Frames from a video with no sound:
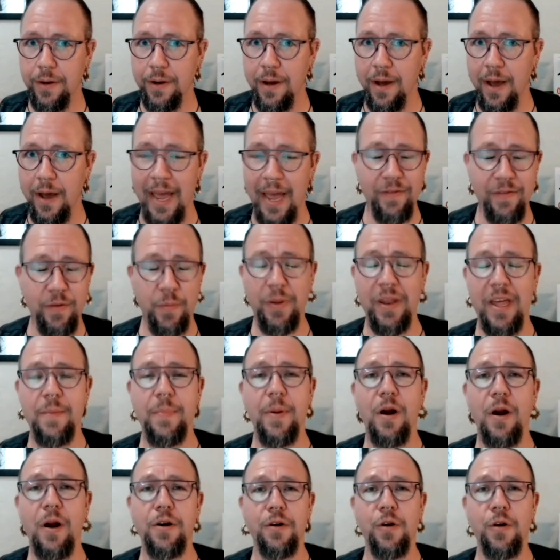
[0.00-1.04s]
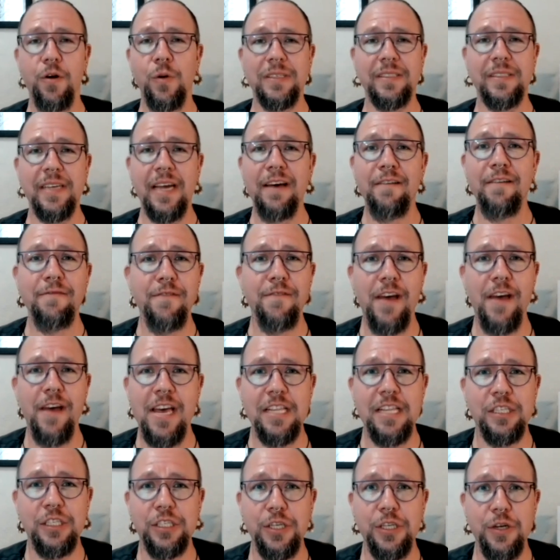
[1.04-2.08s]
I have a play partner who is deaf,
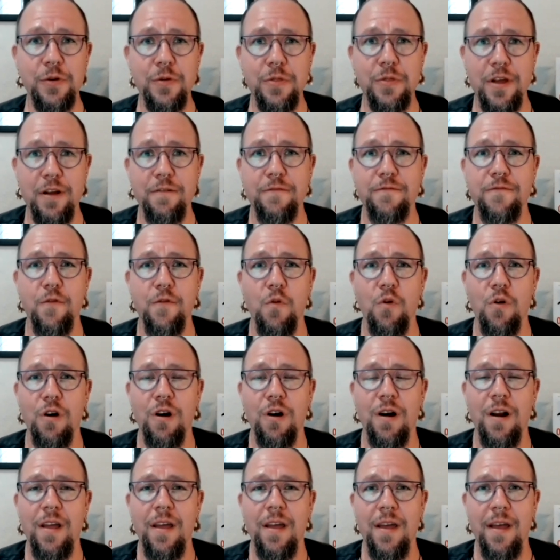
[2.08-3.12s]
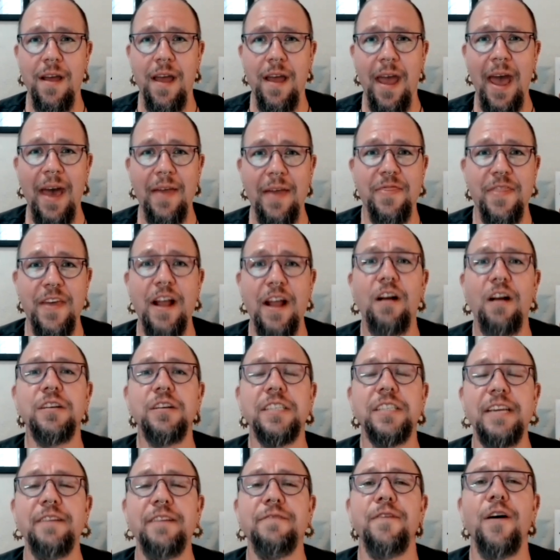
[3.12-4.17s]
and so therefore, uh, their
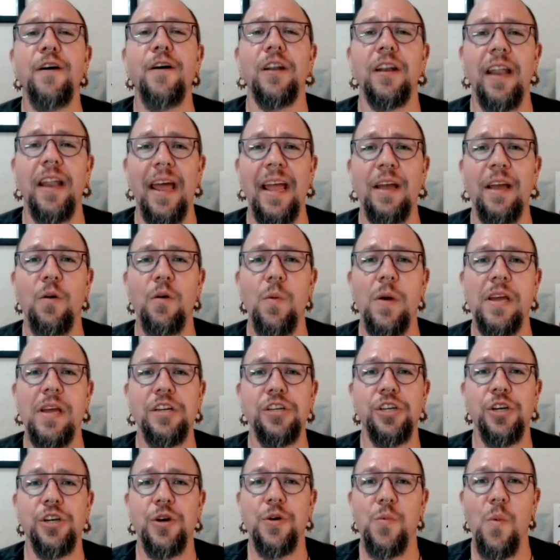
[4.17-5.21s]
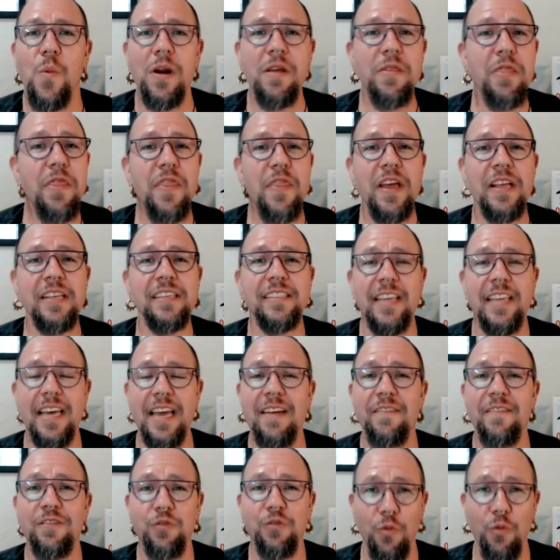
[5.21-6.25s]
default language, one of the things
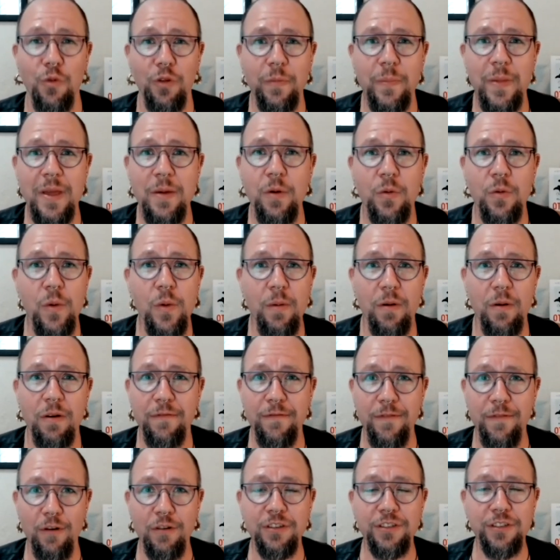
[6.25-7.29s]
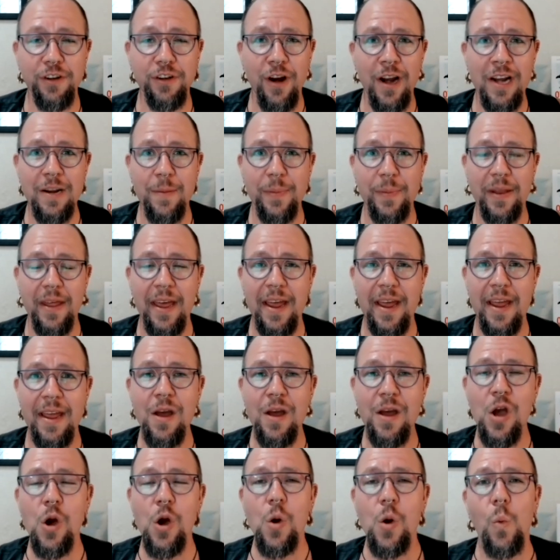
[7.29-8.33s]
they've told me when we were first starting to play
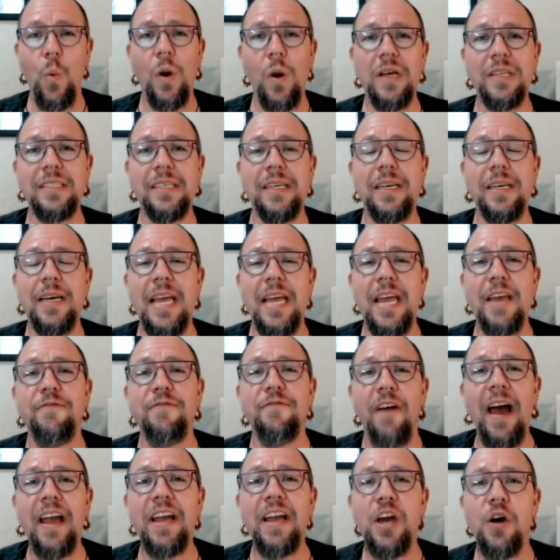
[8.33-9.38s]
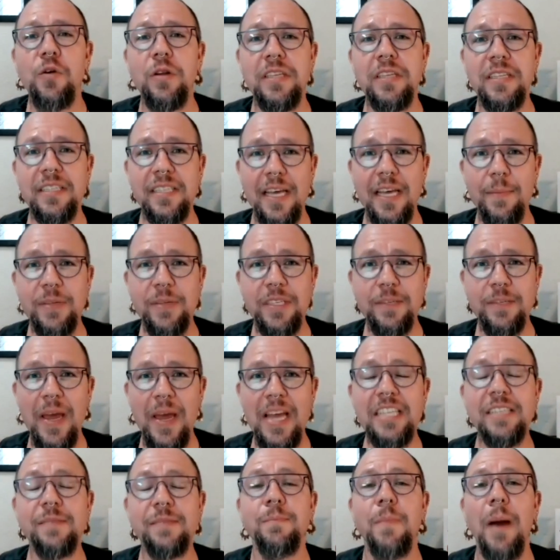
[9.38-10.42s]
was if I go to
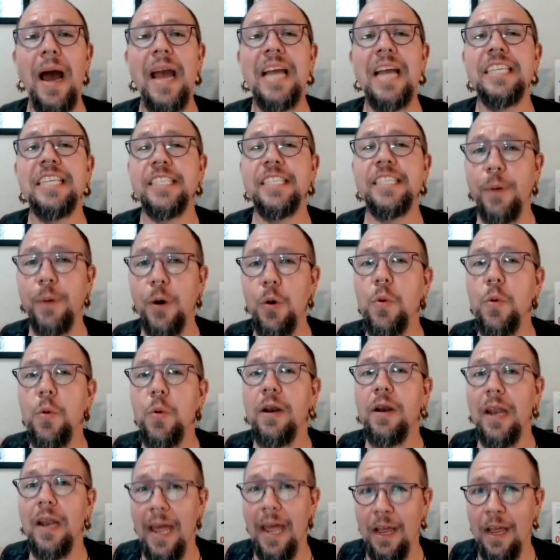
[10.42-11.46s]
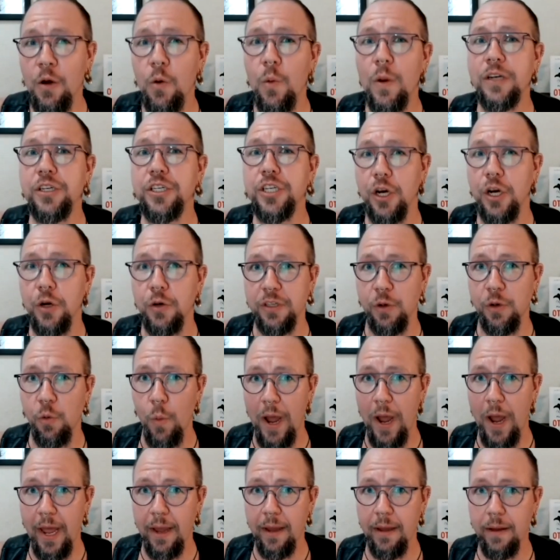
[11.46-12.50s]
subspace, my spoken language goes
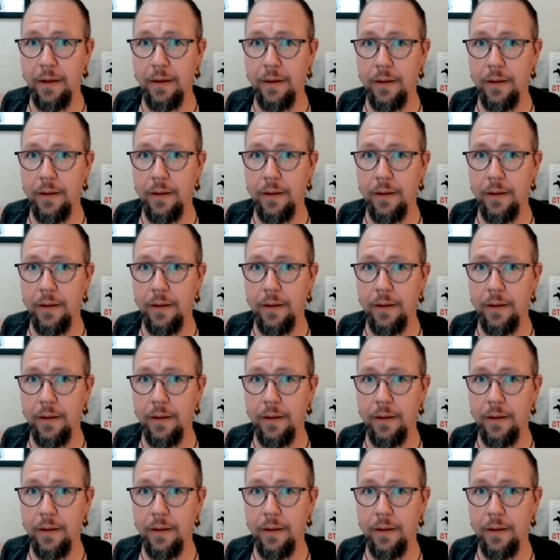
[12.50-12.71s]
away.